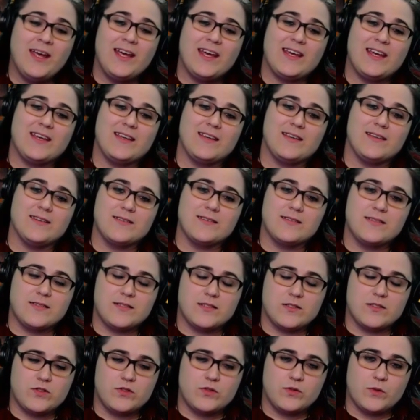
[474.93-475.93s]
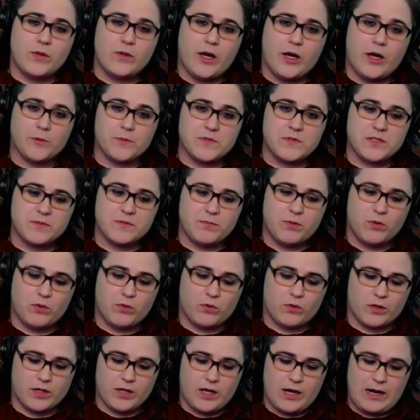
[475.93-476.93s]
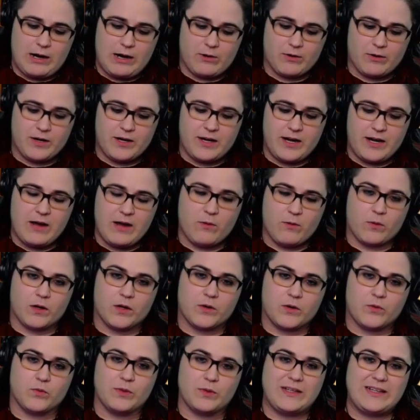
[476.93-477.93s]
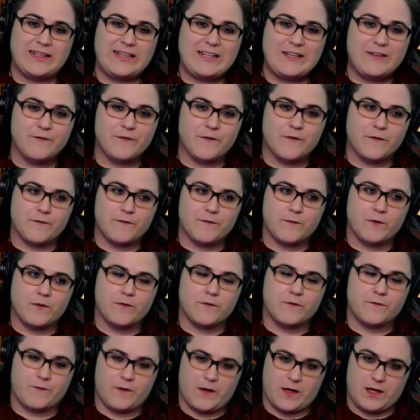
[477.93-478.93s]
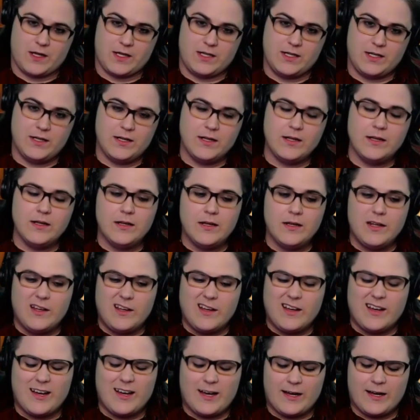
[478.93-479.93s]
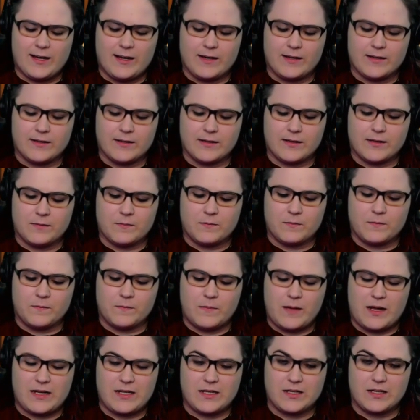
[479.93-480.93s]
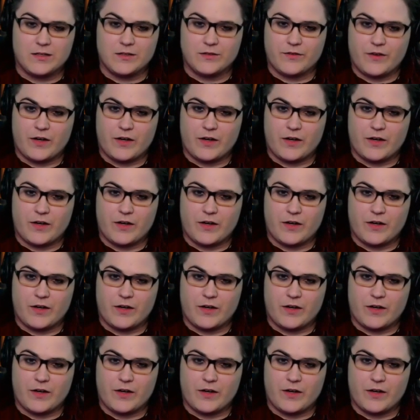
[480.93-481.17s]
is to help support our network relief fund. Many of